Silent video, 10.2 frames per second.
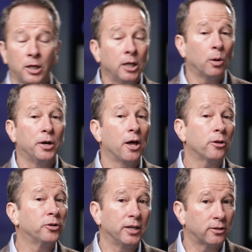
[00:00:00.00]
You know,
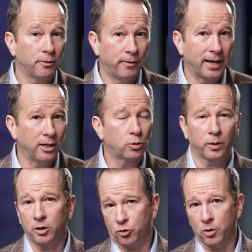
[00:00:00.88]
another disadvantage
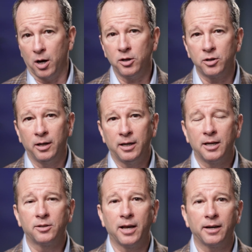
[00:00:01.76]
with a trust
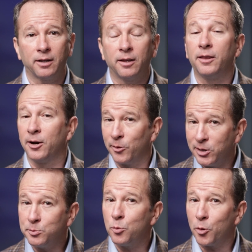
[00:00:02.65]
is that there
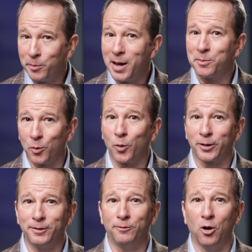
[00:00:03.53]
is more
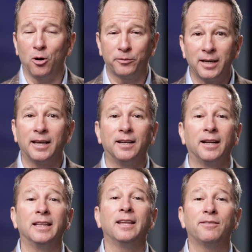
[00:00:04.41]
paperwork involved in
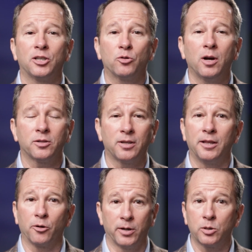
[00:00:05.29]
a living trust than
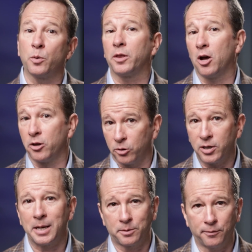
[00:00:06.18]
there is with other
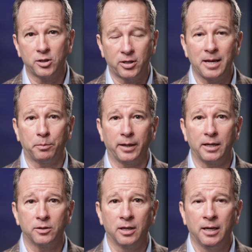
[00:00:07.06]
types of estate
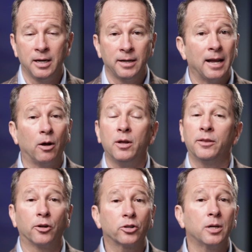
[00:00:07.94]
plans. Now,
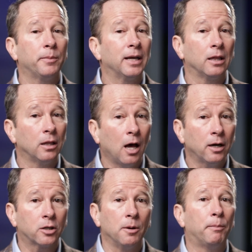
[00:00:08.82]
there's going to be a
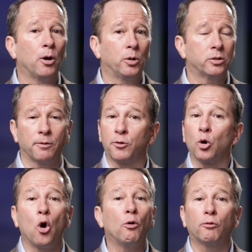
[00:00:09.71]
lot of components of
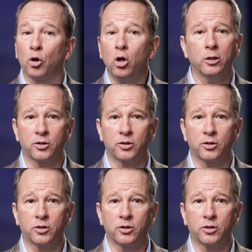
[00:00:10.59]
your overall